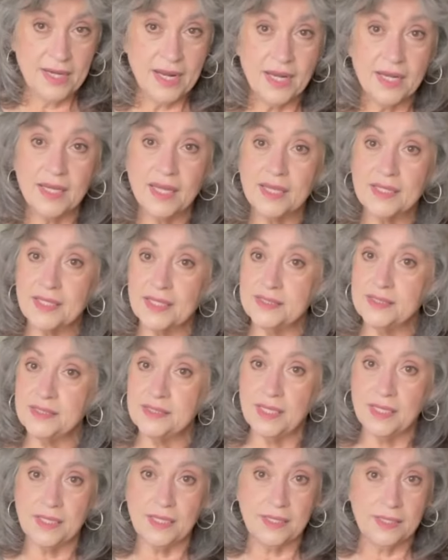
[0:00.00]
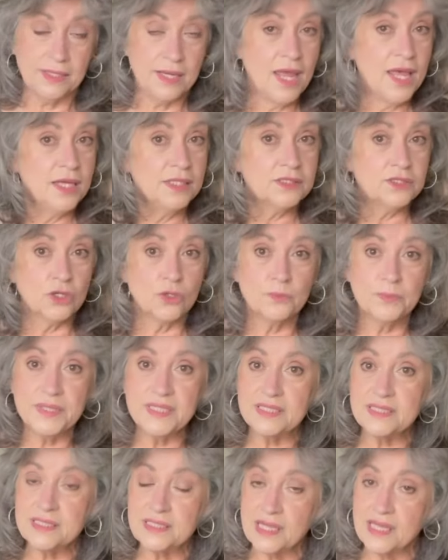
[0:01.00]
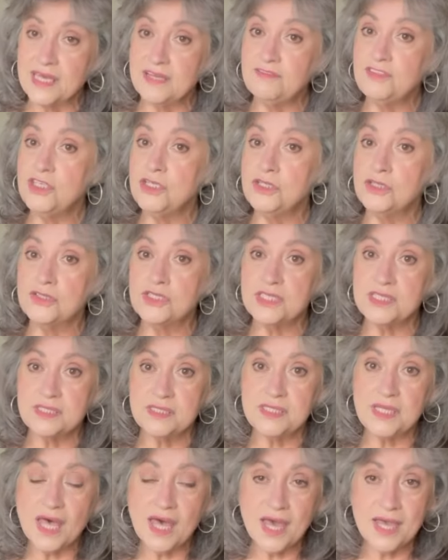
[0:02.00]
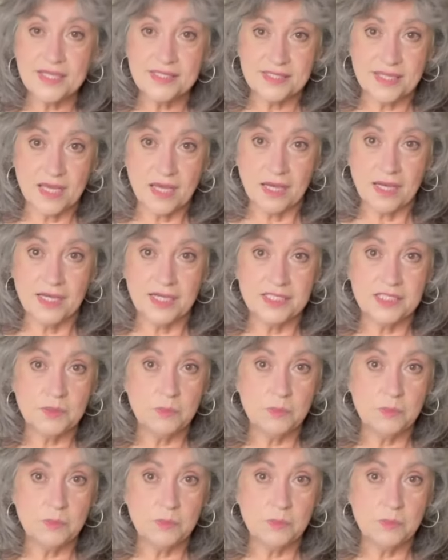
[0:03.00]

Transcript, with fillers: And like I say, don't be a slave to your size, guys,